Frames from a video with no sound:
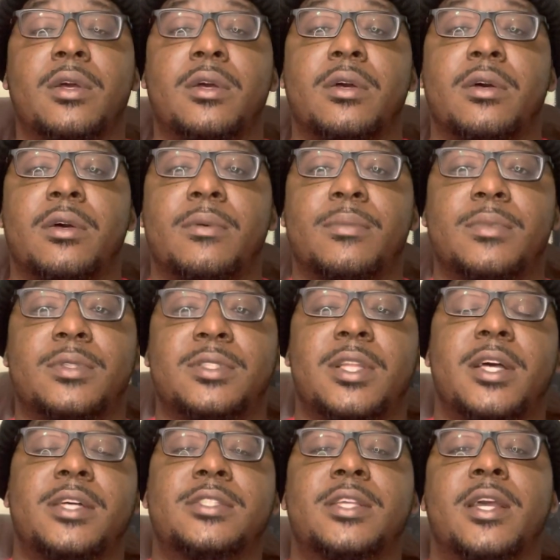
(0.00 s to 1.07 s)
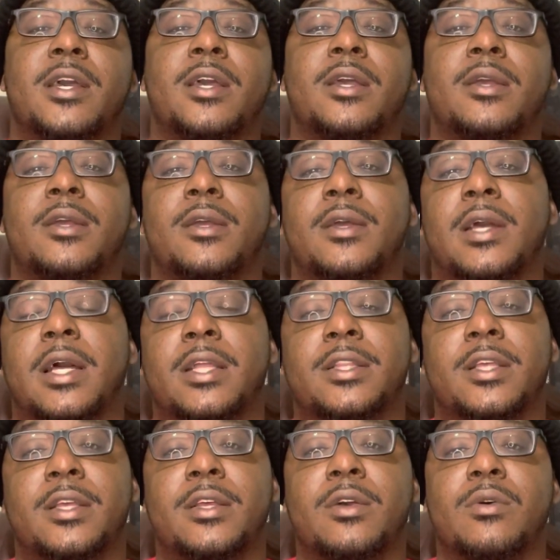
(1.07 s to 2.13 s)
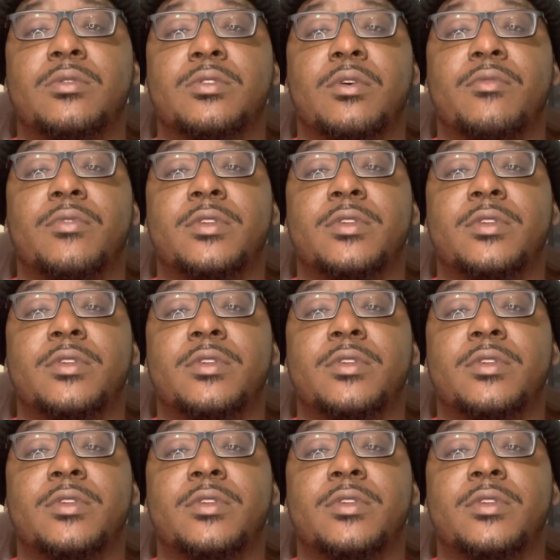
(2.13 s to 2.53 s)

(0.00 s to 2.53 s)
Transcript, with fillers: Um, his last game, I think he goes over